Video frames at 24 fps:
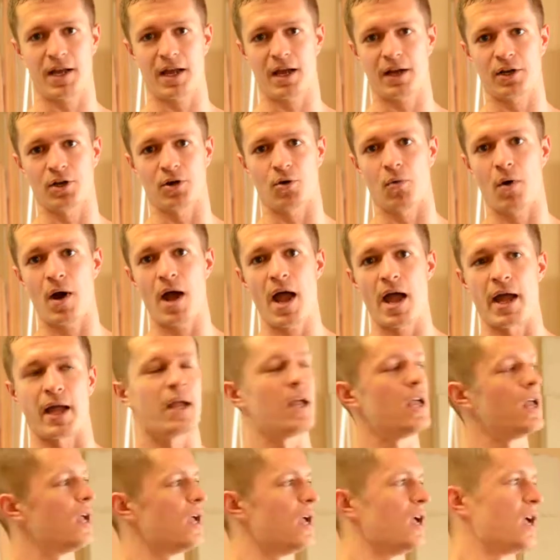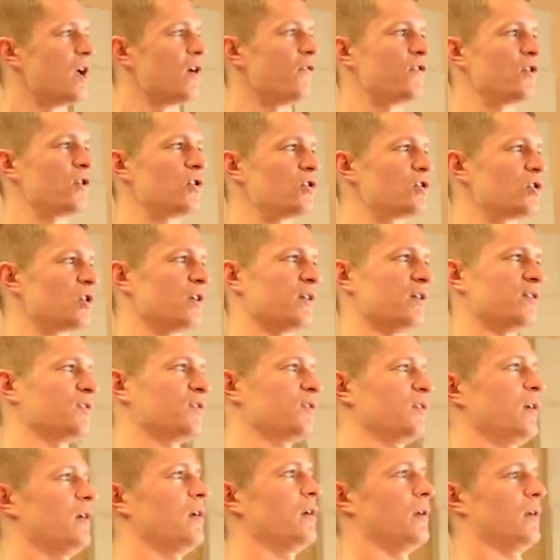out of your way. If you're
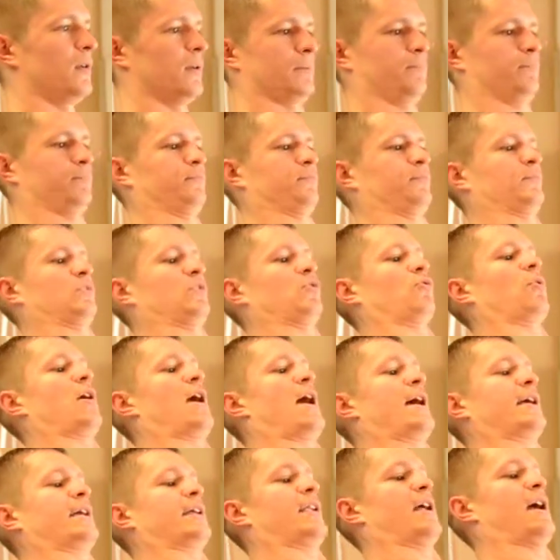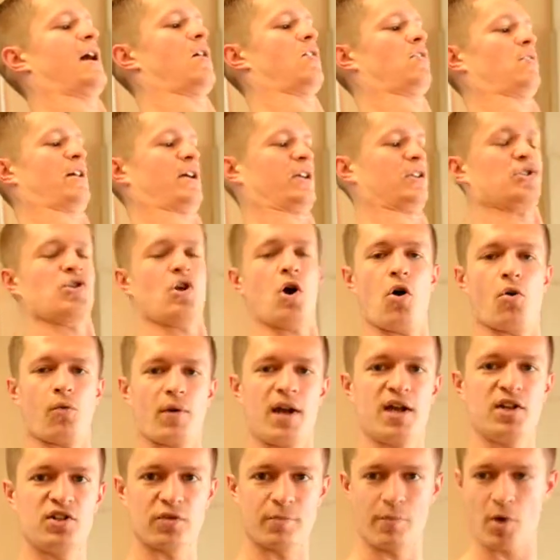just cracking out like no
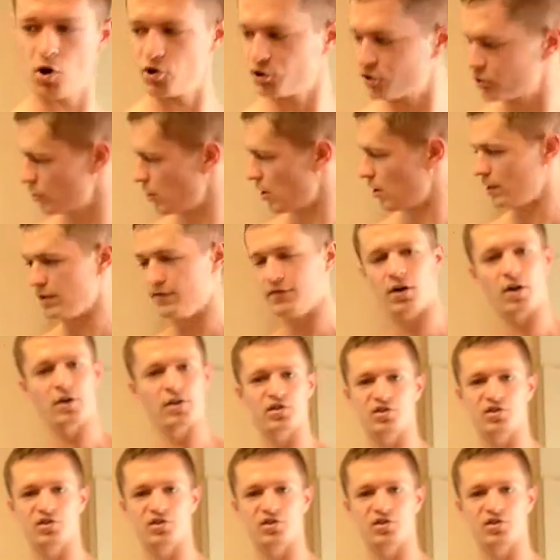range of motion at all, even on your